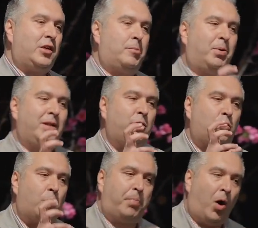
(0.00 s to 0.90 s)
in a
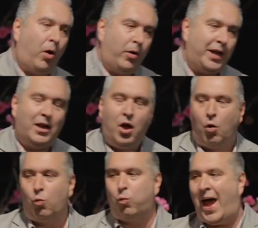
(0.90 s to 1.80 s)
political party
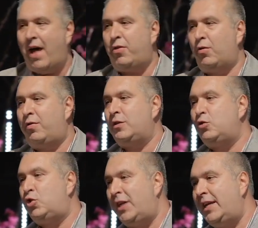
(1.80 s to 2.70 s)
rather than
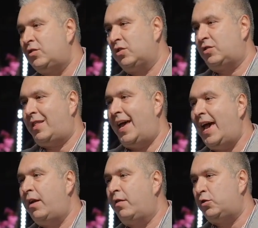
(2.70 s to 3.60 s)
Jesus, the
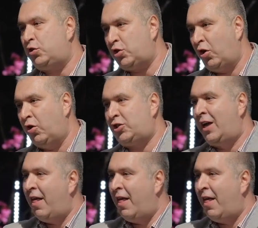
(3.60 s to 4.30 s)
head of the church.